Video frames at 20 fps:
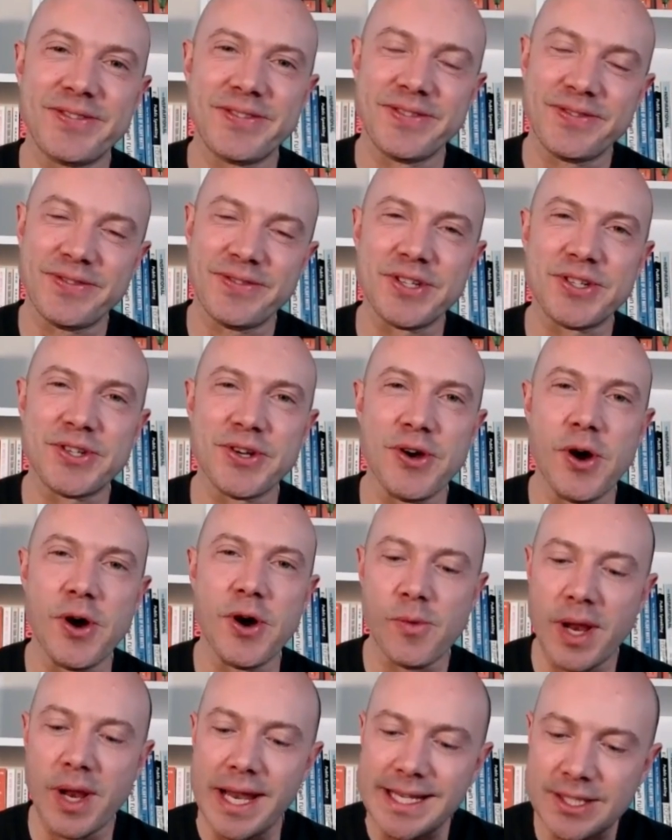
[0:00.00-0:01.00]
for sure.
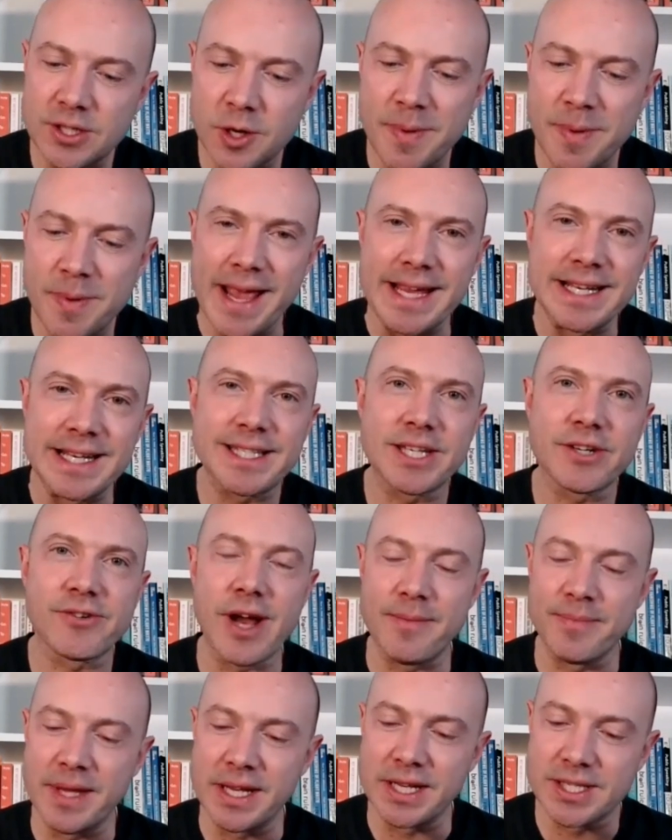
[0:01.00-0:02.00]
Well, let's talk about
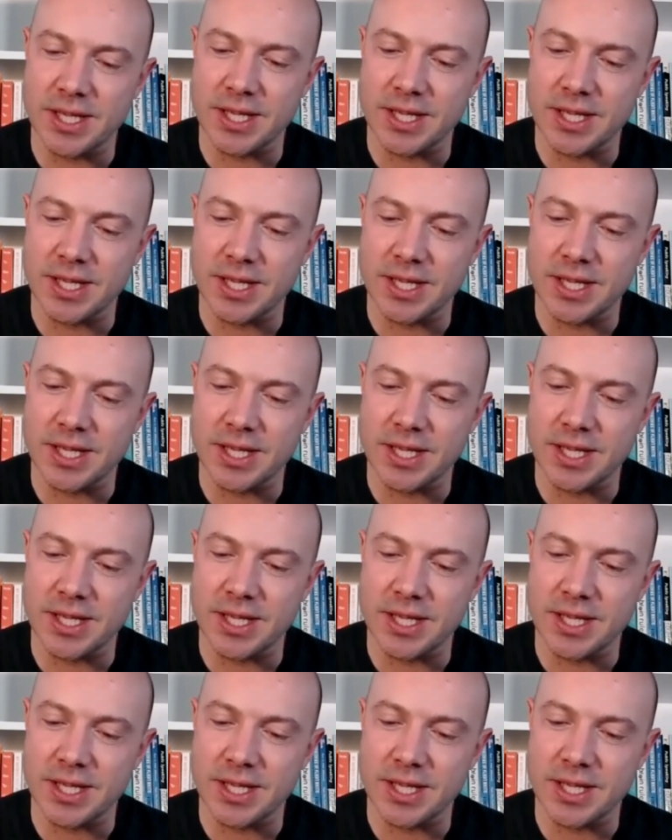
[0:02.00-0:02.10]
Instagram then.